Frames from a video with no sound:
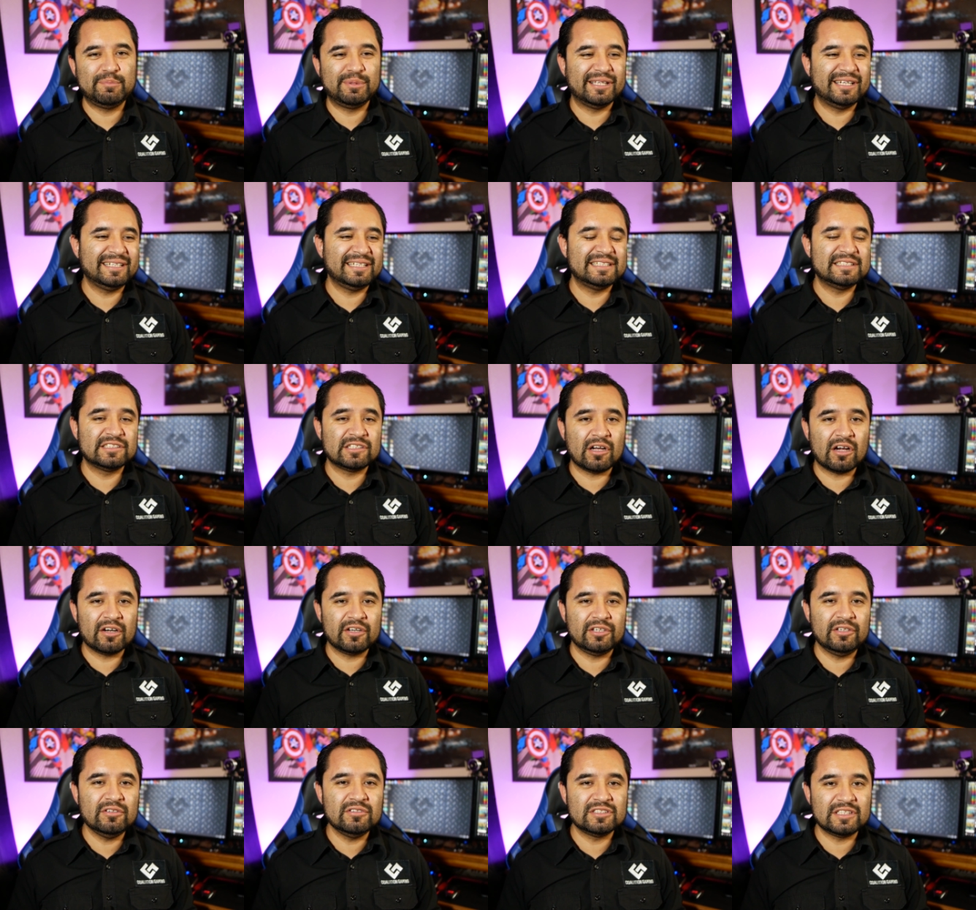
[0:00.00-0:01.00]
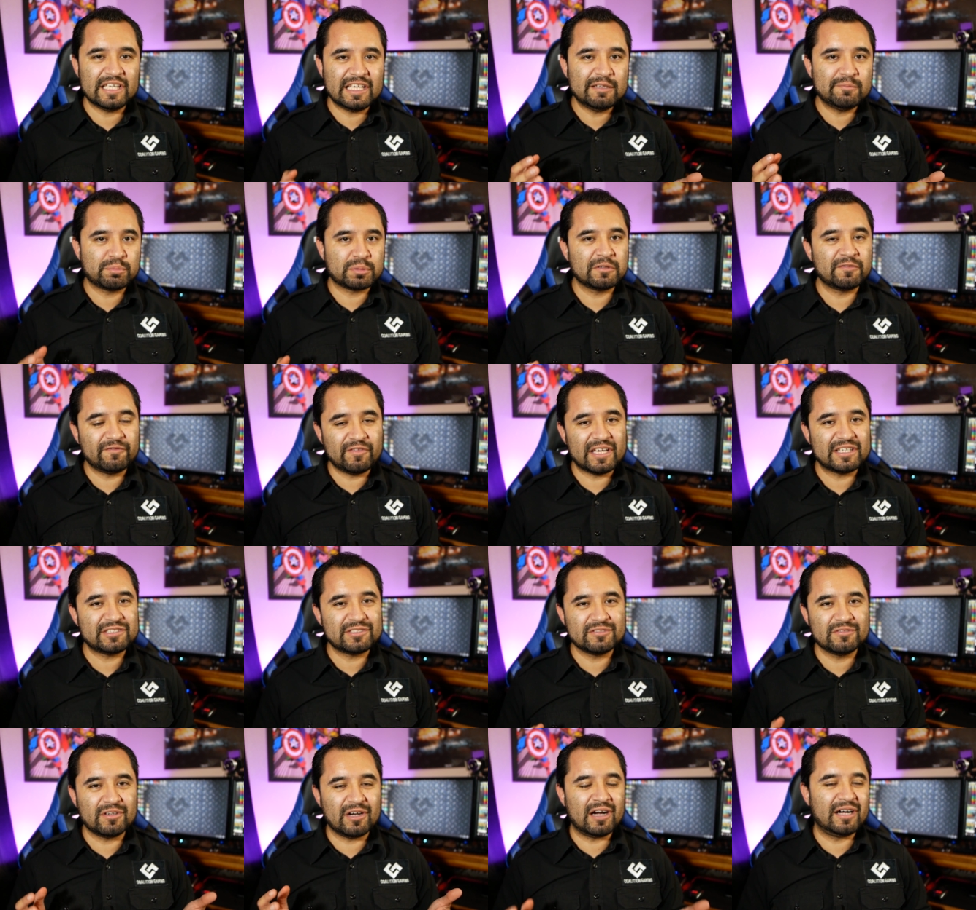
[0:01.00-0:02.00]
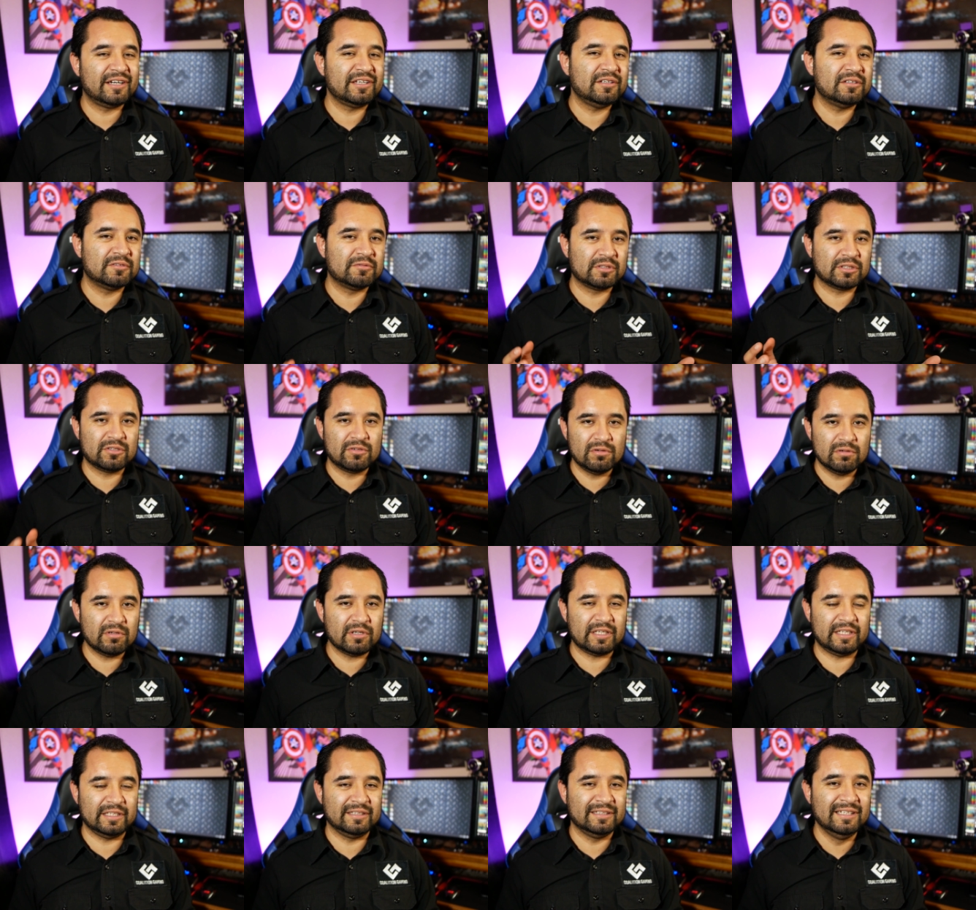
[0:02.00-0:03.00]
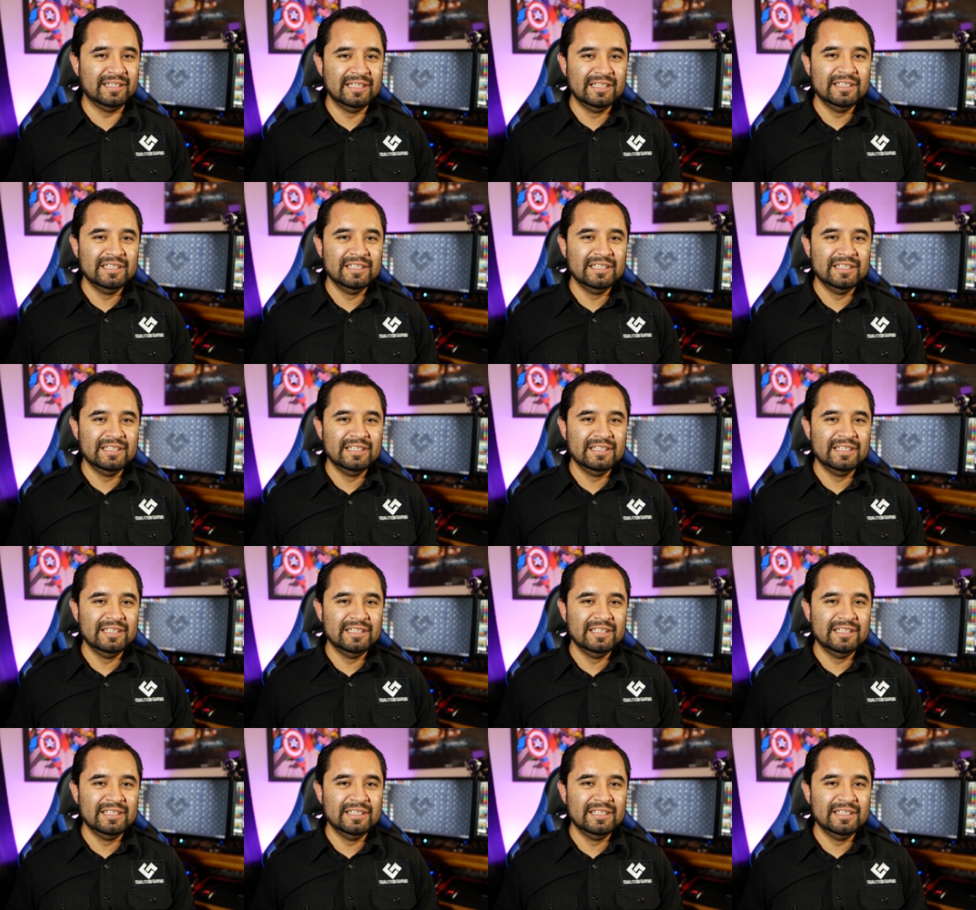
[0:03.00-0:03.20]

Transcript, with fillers: plugins are used in professional audio recording.